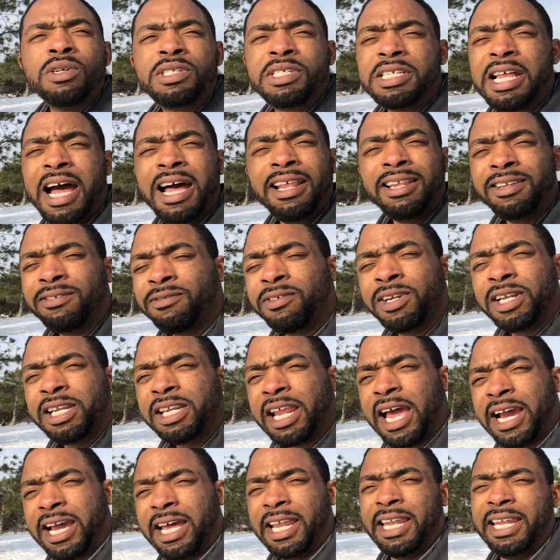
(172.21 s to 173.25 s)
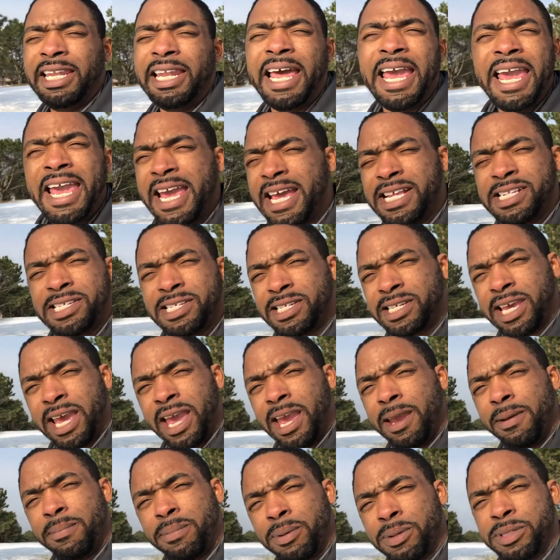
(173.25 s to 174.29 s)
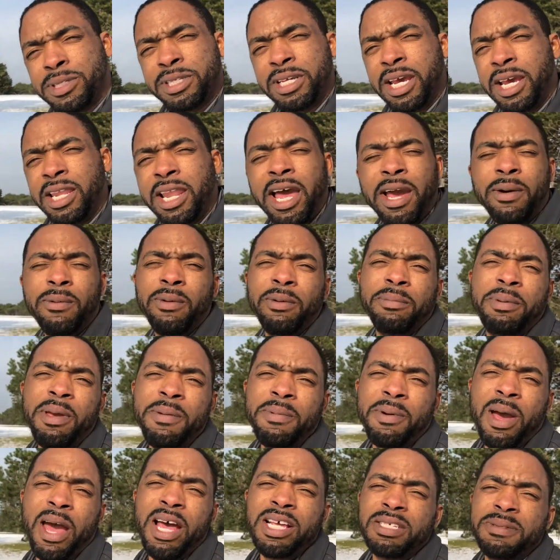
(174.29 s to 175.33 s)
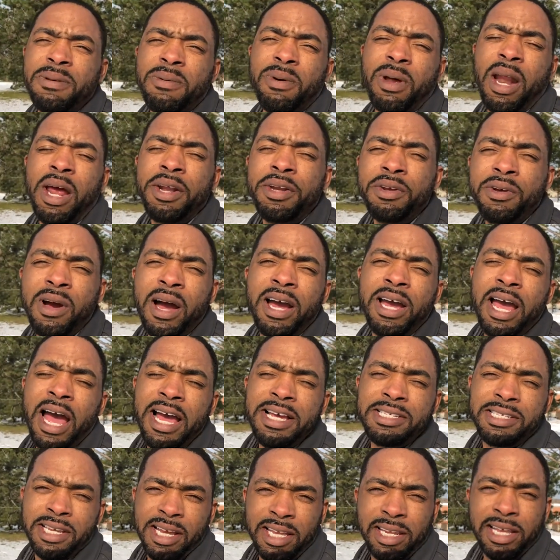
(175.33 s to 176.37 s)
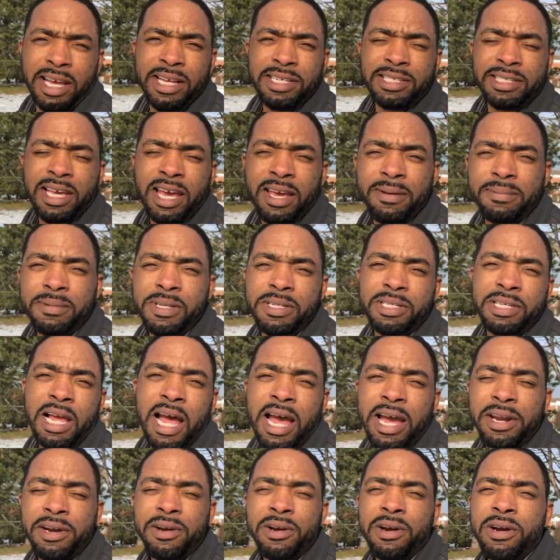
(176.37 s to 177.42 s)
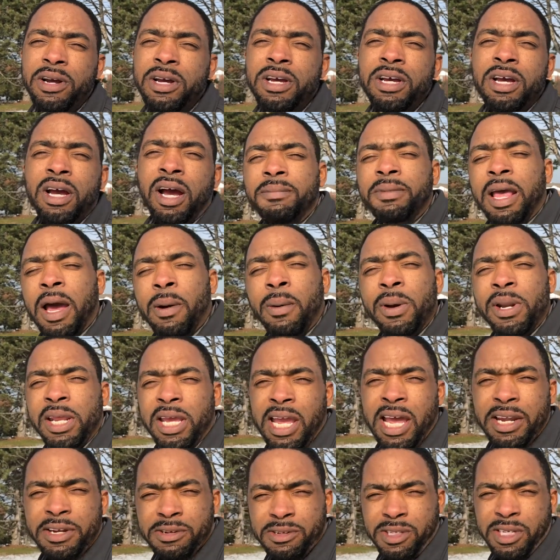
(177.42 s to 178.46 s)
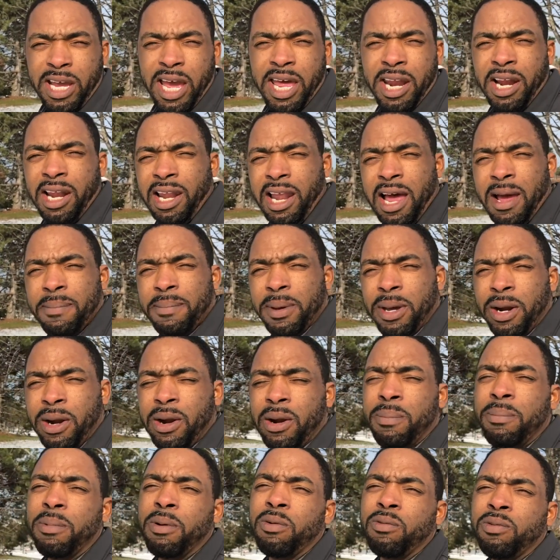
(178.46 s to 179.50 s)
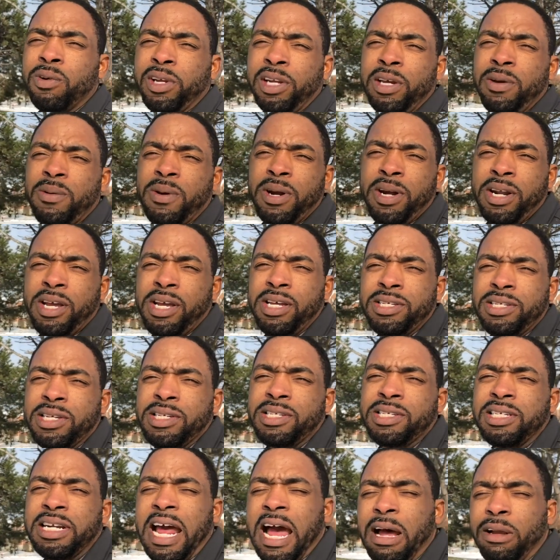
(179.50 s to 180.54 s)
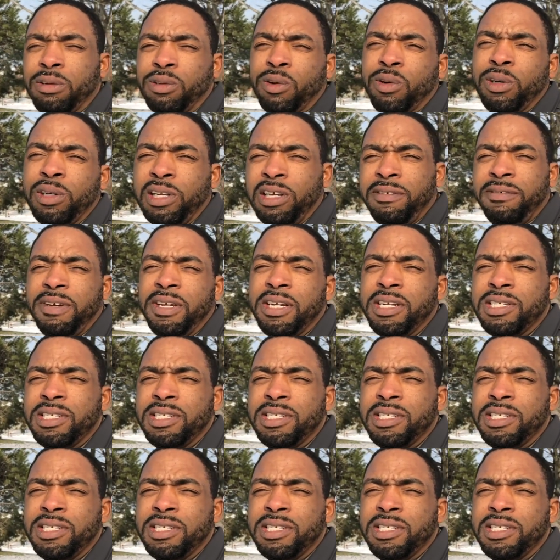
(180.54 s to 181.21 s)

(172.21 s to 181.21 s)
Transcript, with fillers: it's not really like a landscape per se. Like when people ask me what I do, I say a landscape designer. That way they understand it a lot better. But really what it is, it's an outdoor living